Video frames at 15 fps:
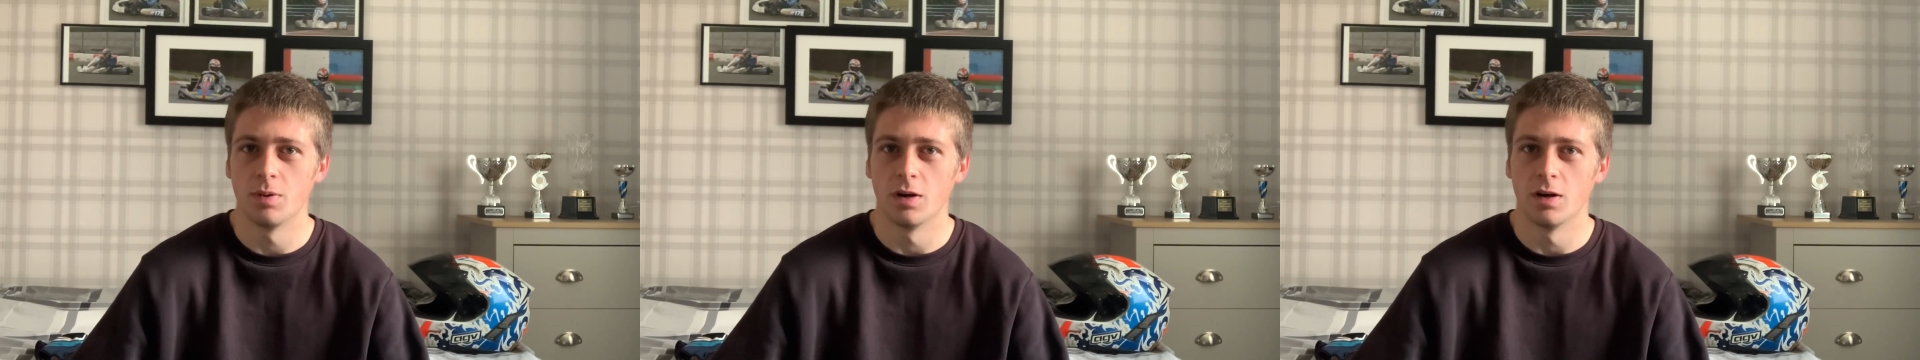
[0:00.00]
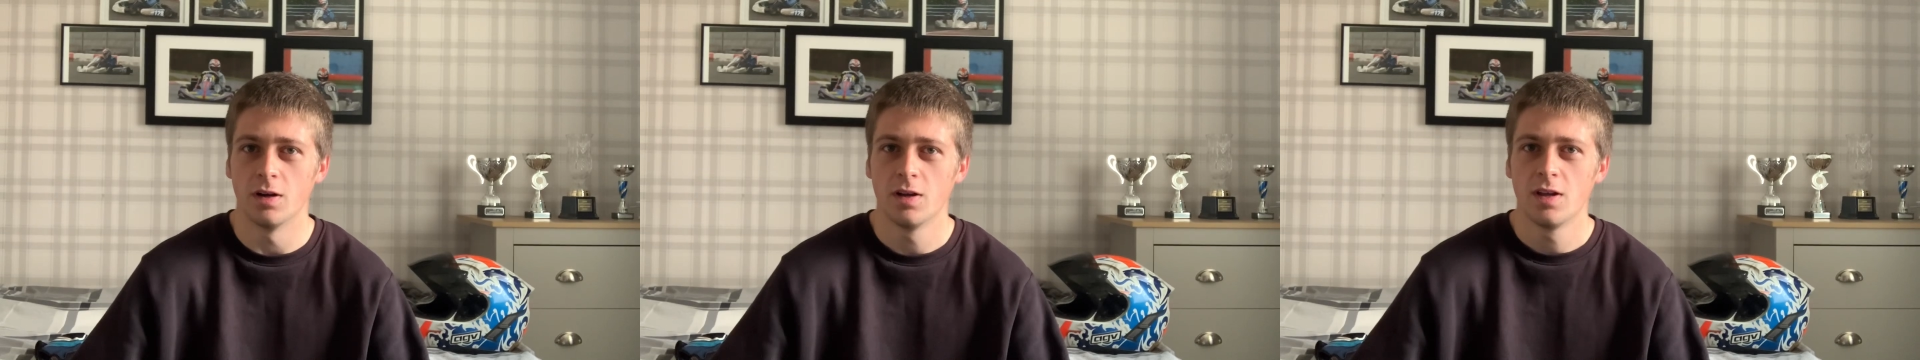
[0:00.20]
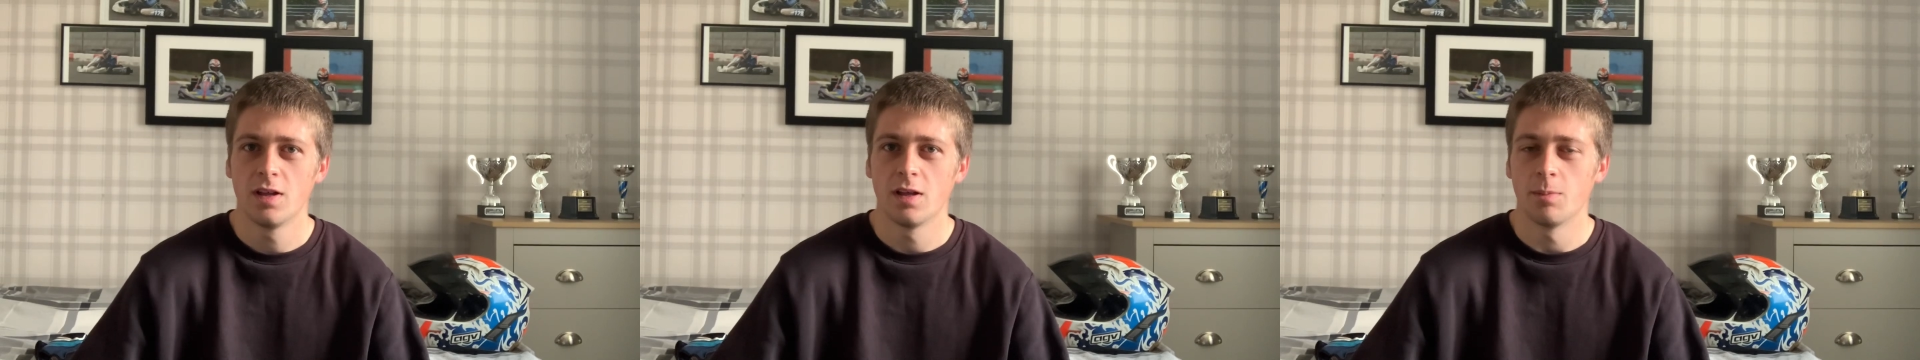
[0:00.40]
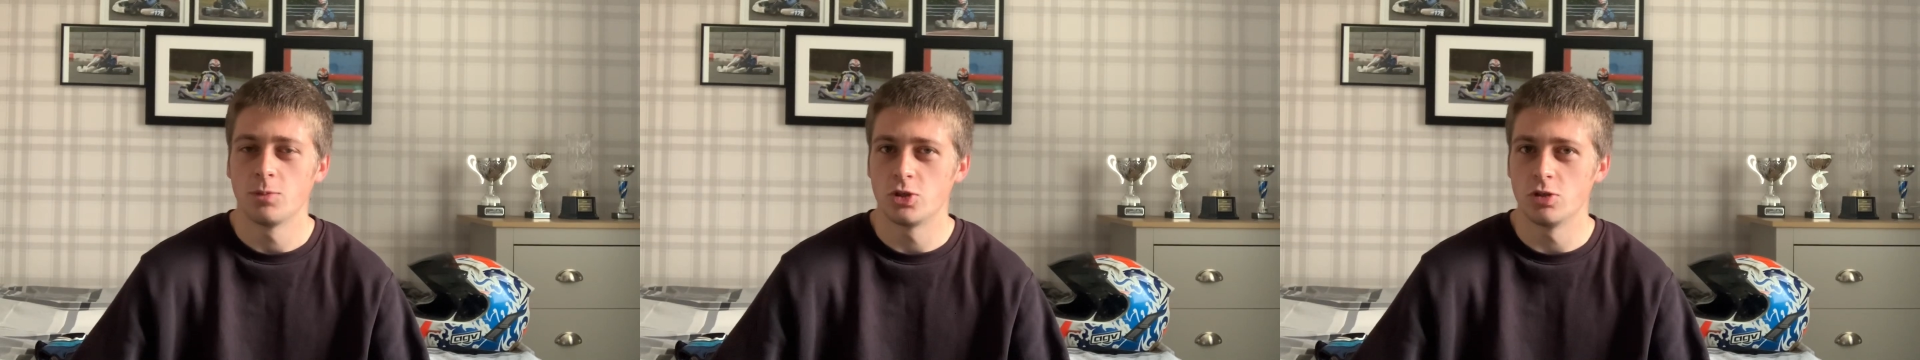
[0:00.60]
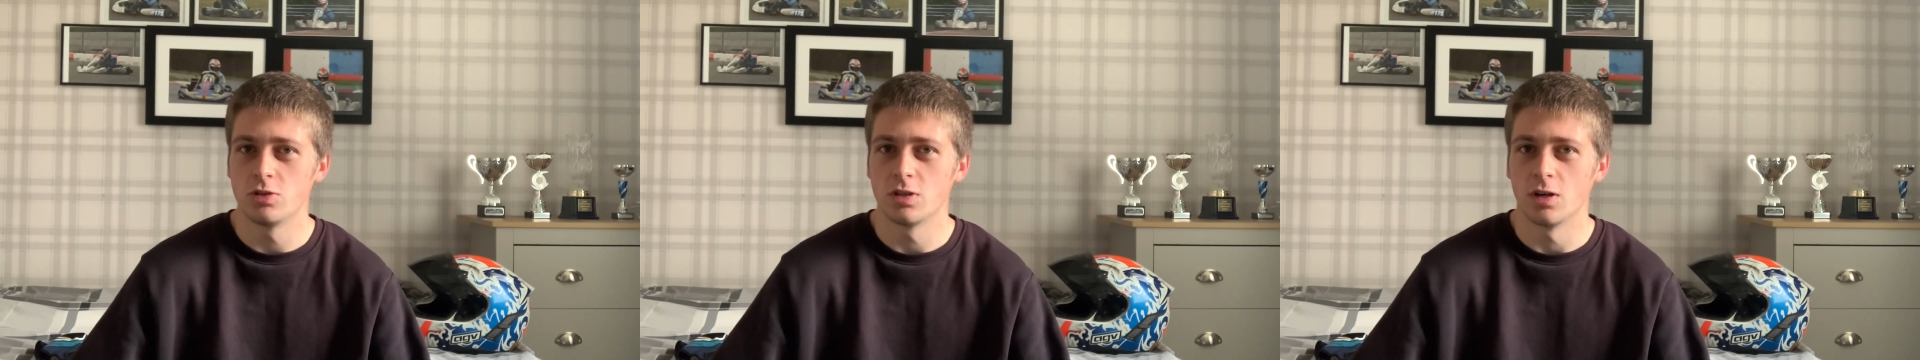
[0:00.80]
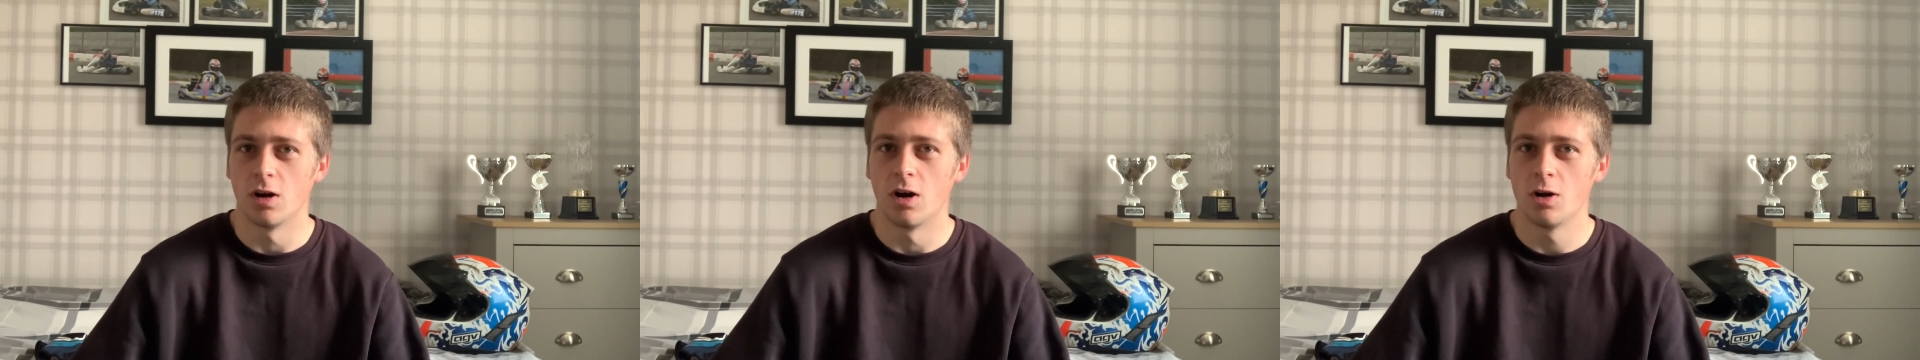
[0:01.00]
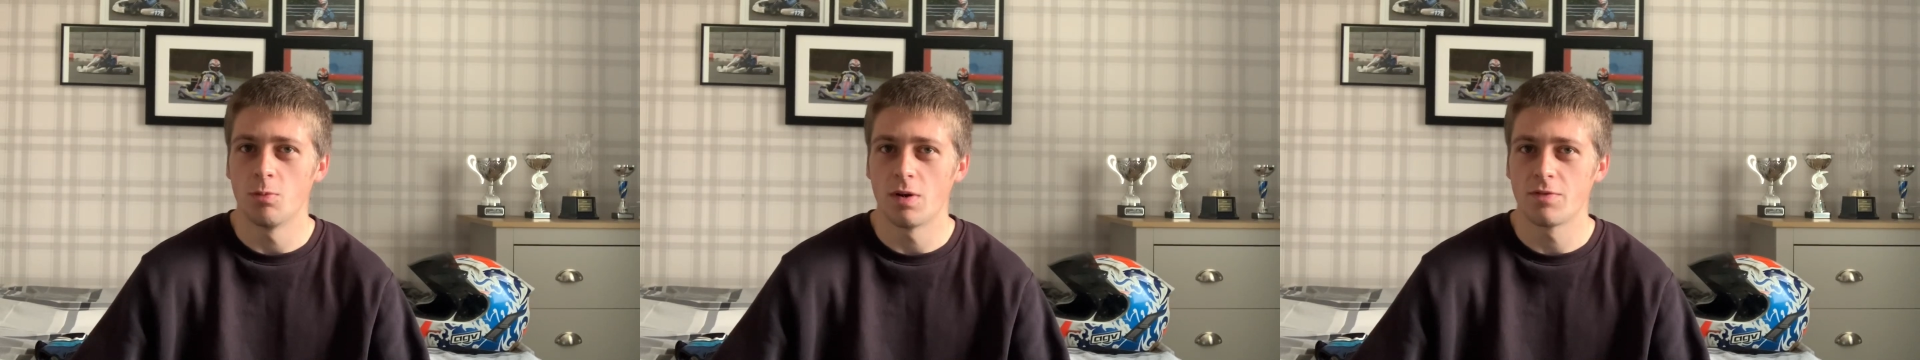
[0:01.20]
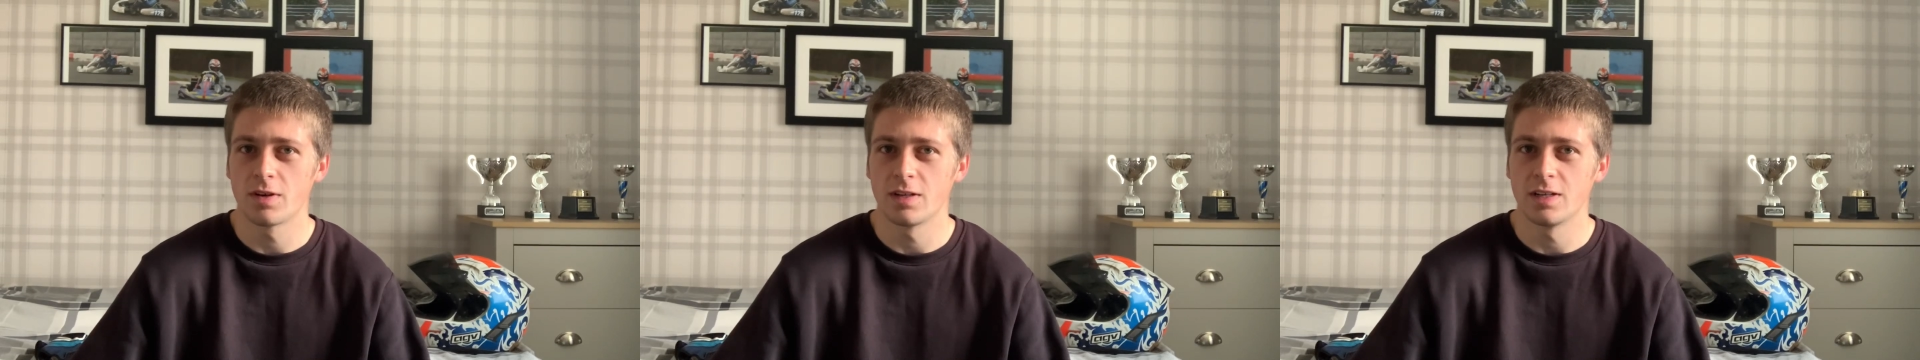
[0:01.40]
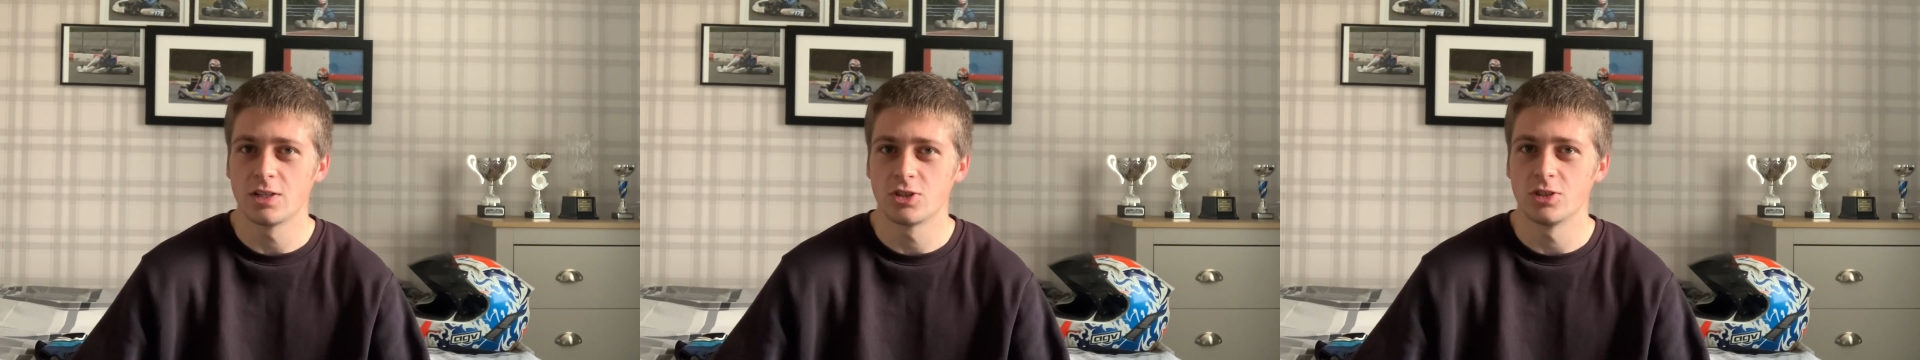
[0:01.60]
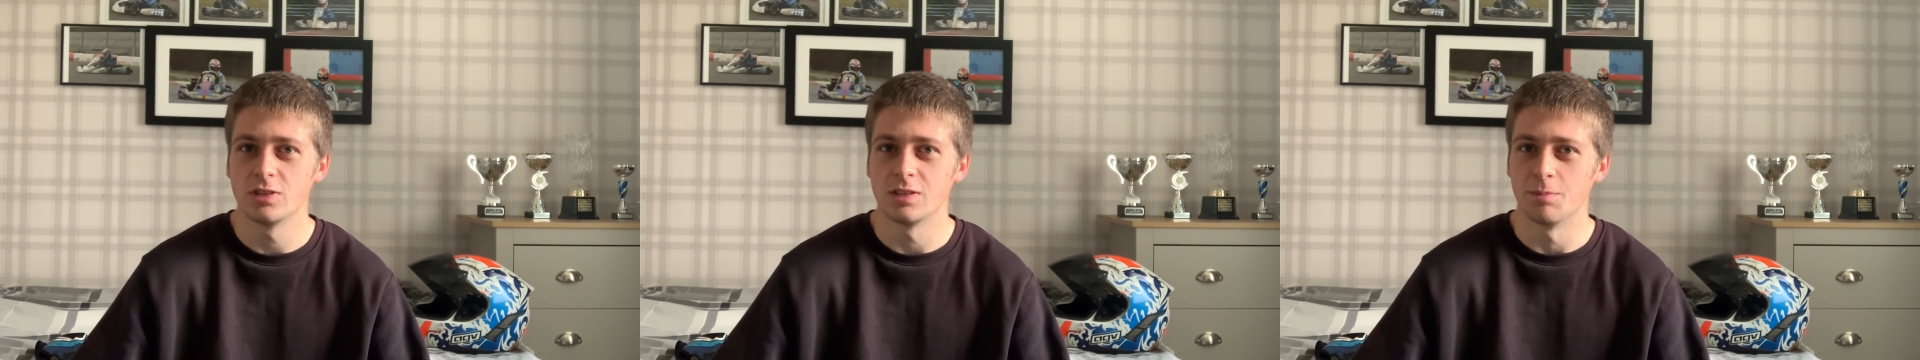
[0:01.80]
but due to high weather
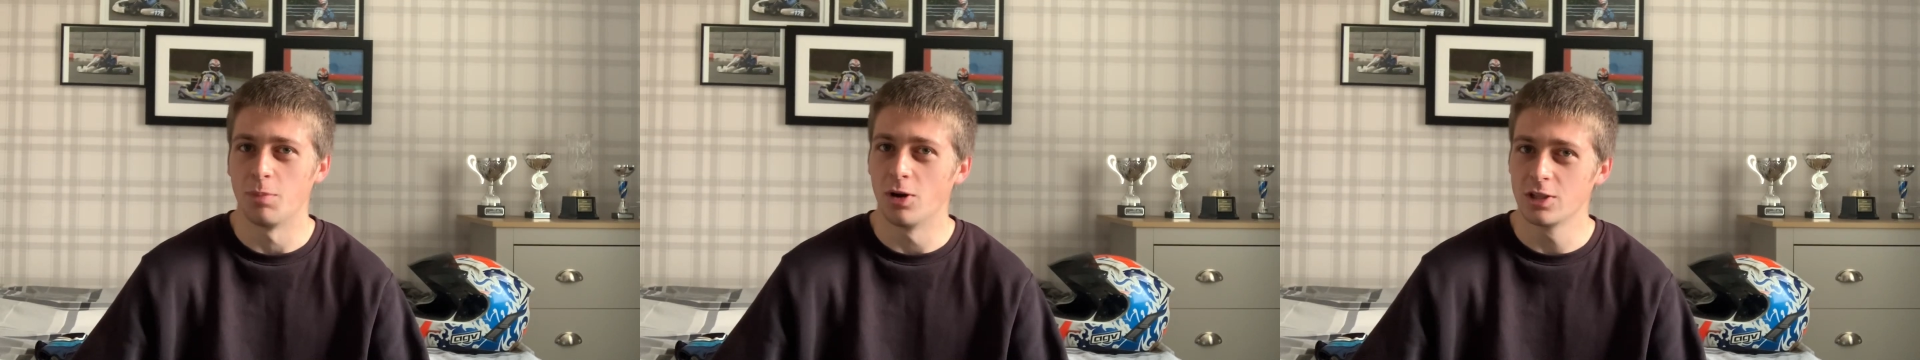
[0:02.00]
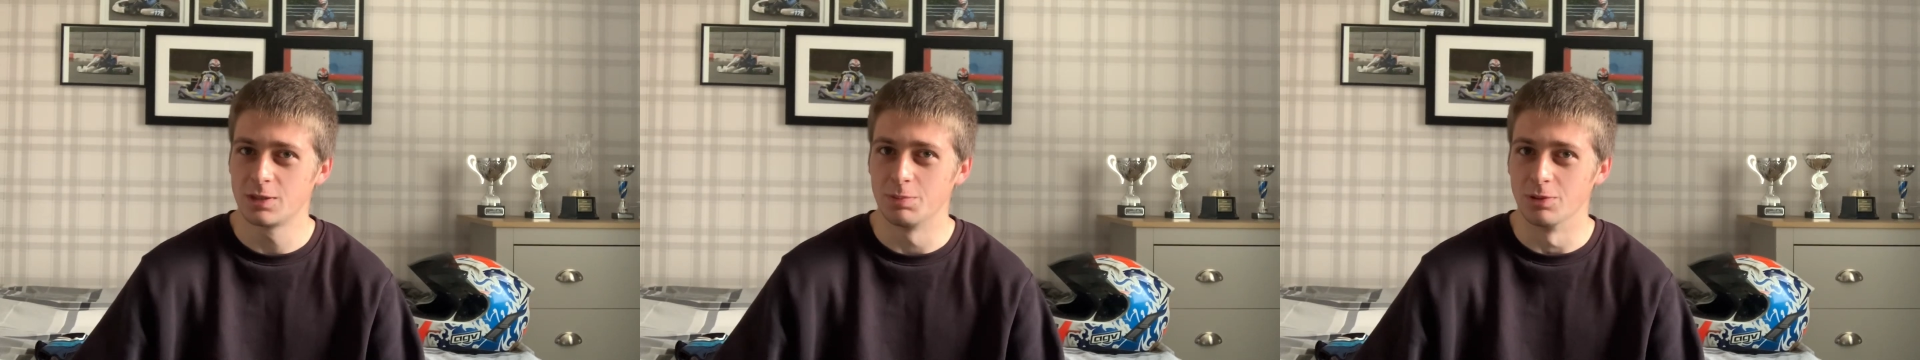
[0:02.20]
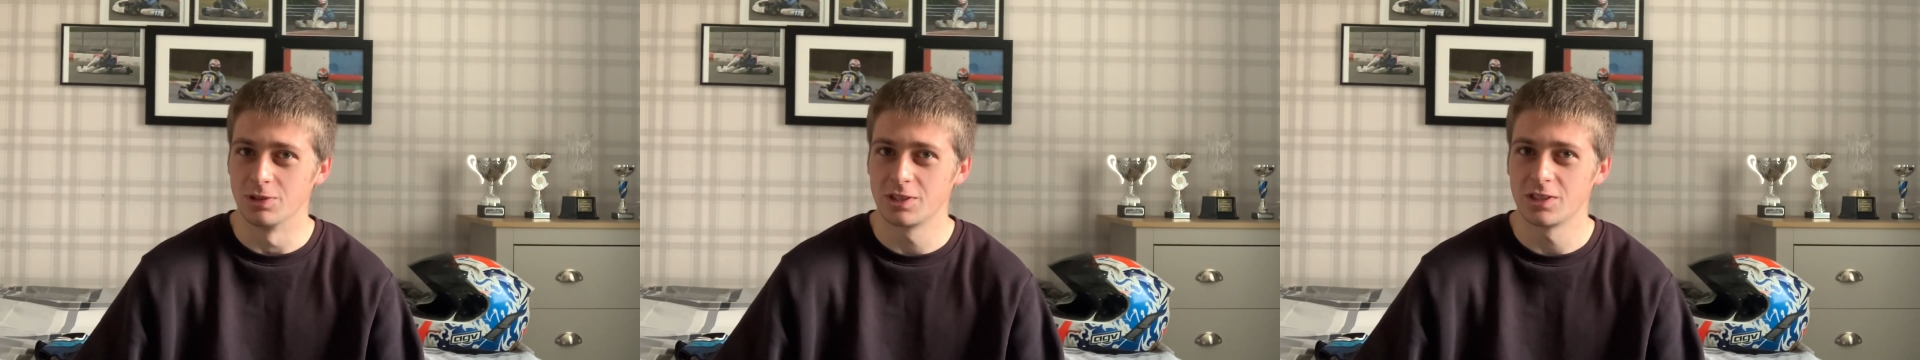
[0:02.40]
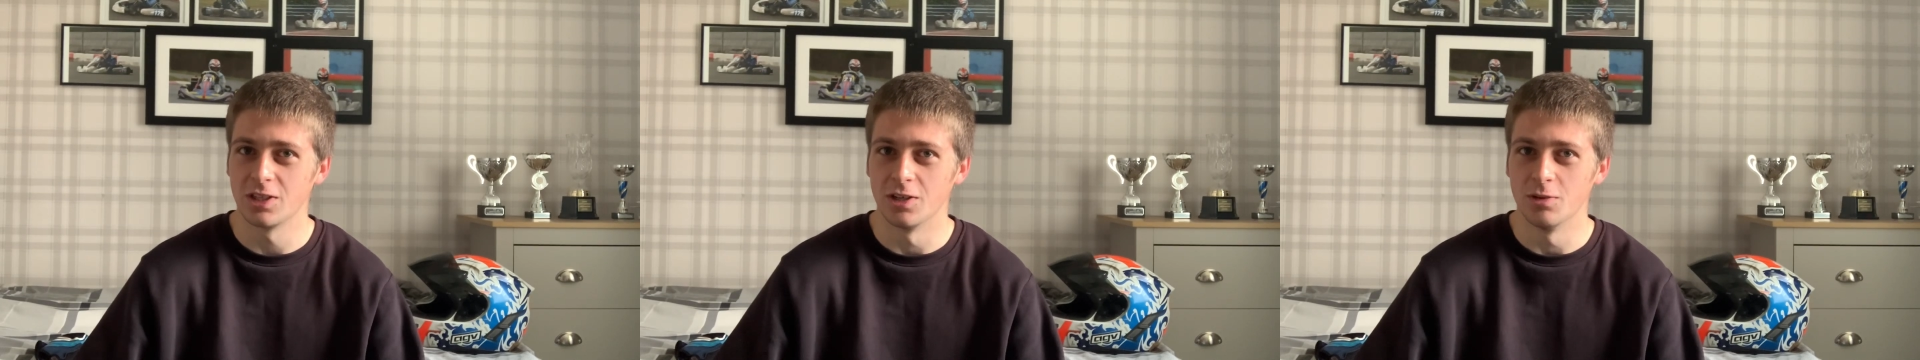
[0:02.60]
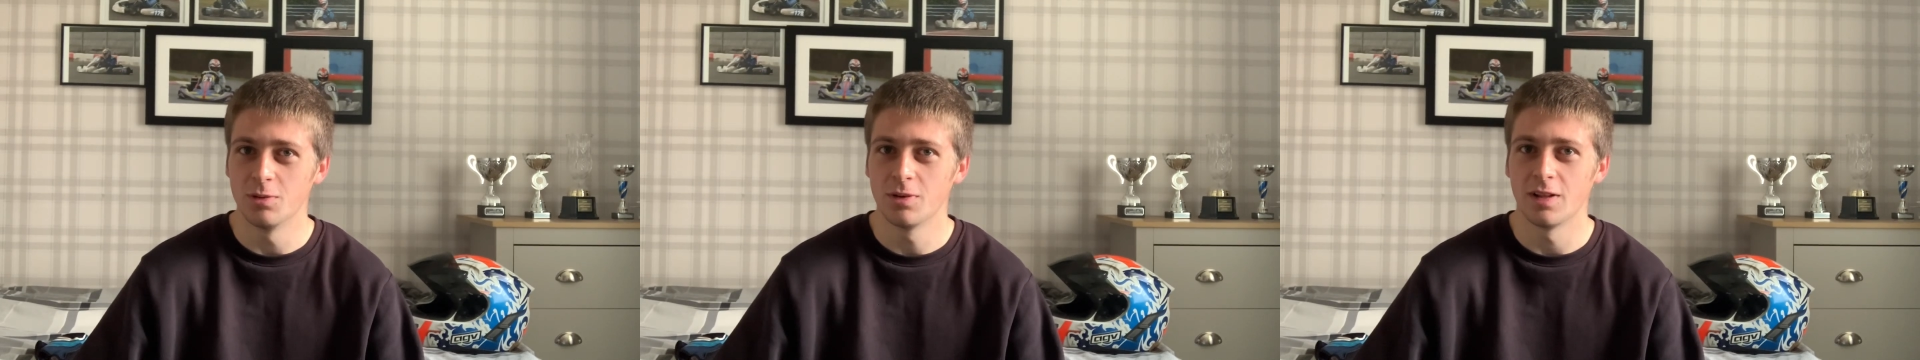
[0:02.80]
conditions and possible snow,